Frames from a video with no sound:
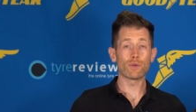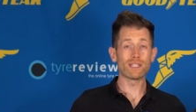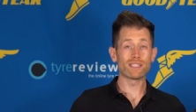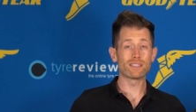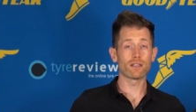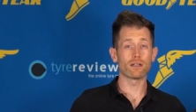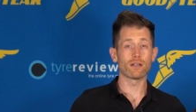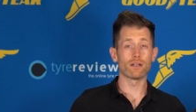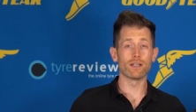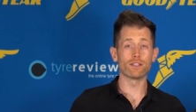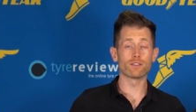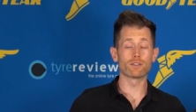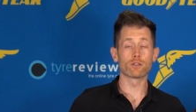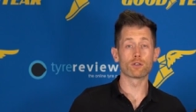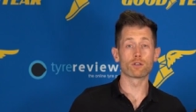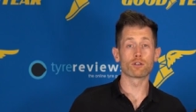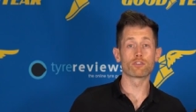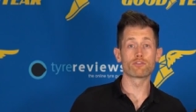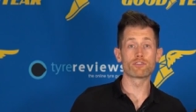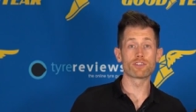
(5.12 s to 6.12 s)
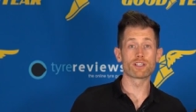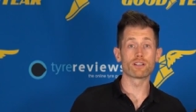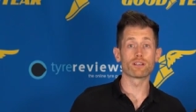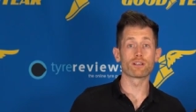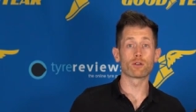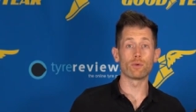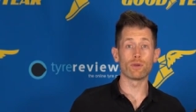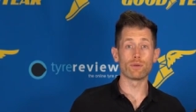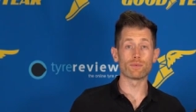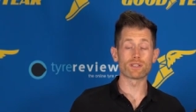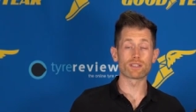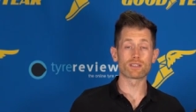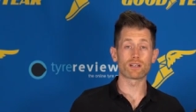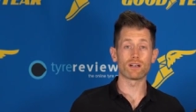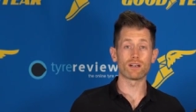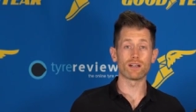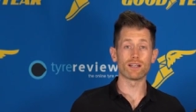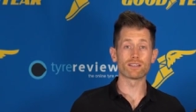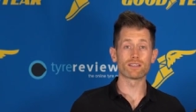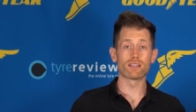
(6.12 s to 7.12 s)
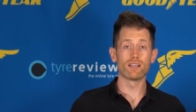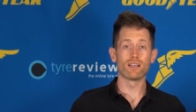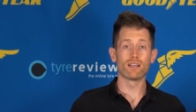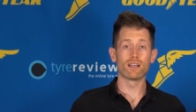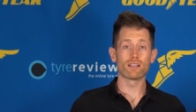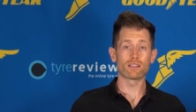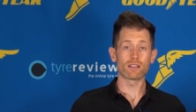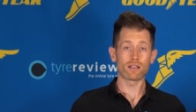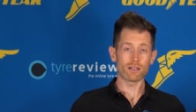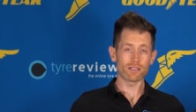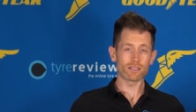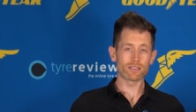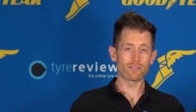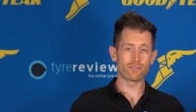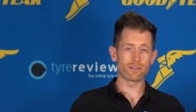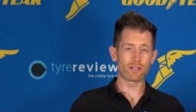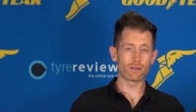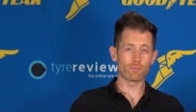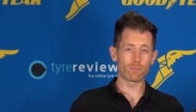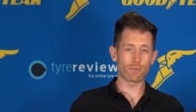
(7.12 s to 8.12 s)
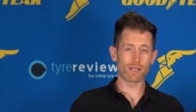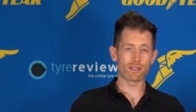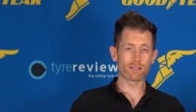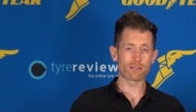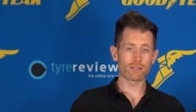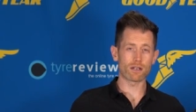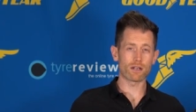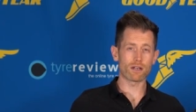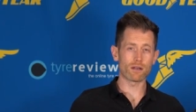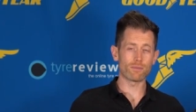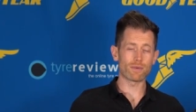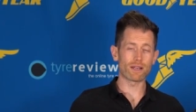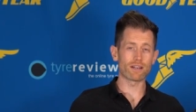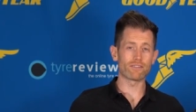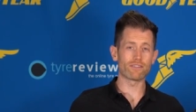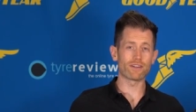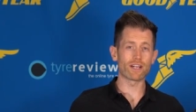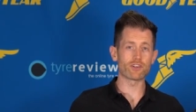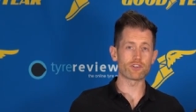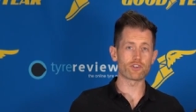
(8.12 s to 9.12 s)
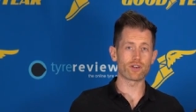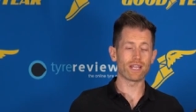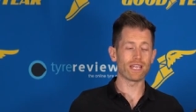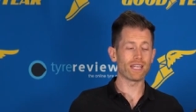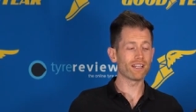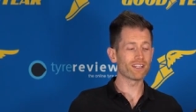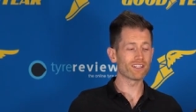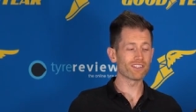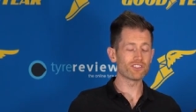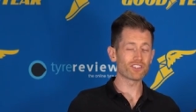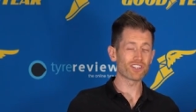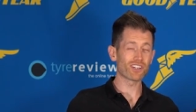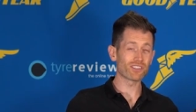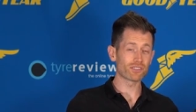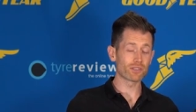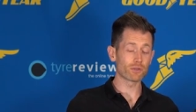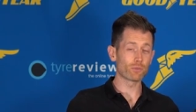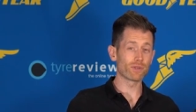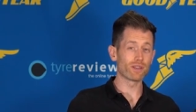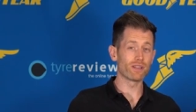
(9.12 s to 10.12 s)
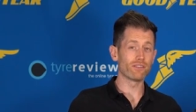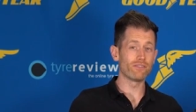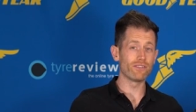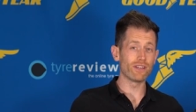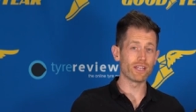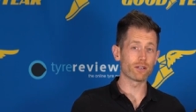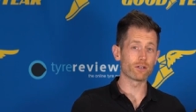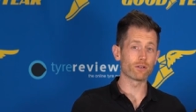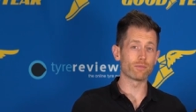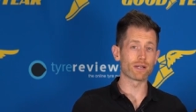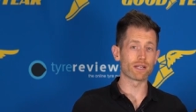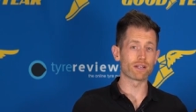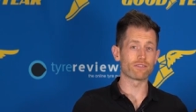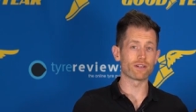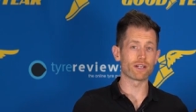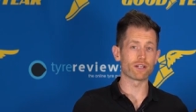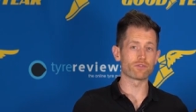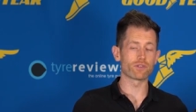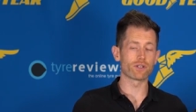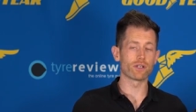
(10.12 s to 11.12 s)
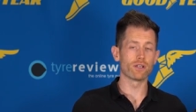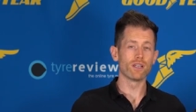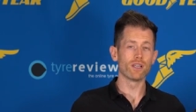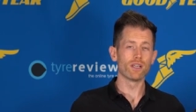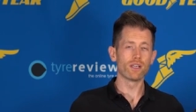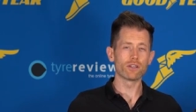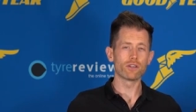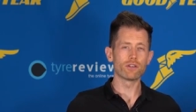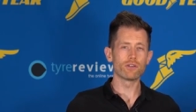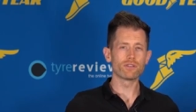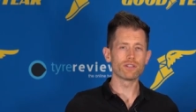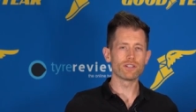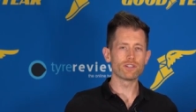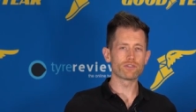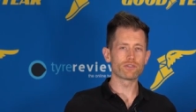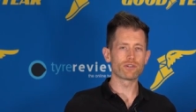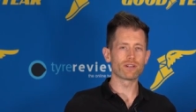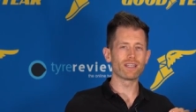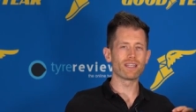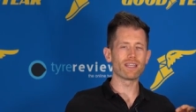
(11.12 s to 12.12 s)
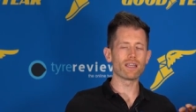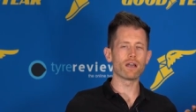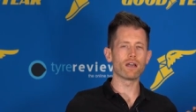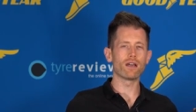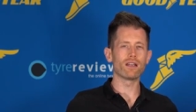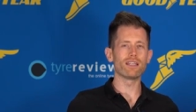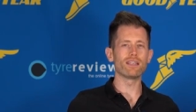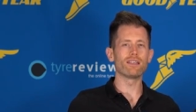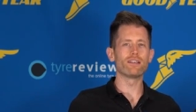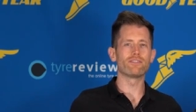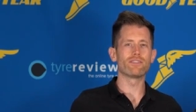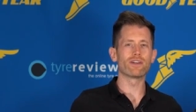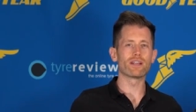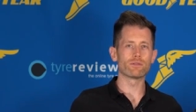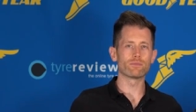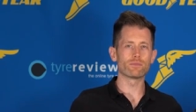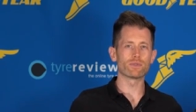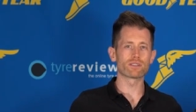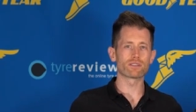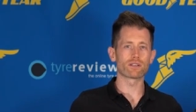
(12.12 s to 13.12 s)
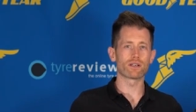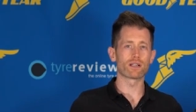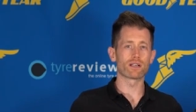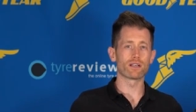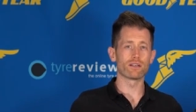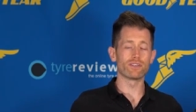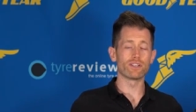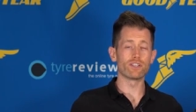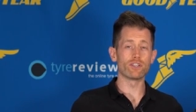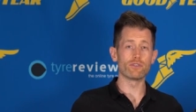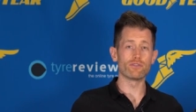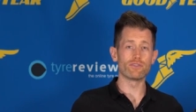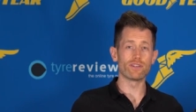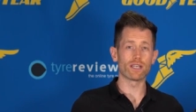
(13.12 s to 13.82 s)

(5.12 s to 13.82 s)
OE tyres, or original equipment tyres, are tyres developed by the tyre manufacturer in conjunction with the vehicle manufacturer, usually during the early development cycle of a new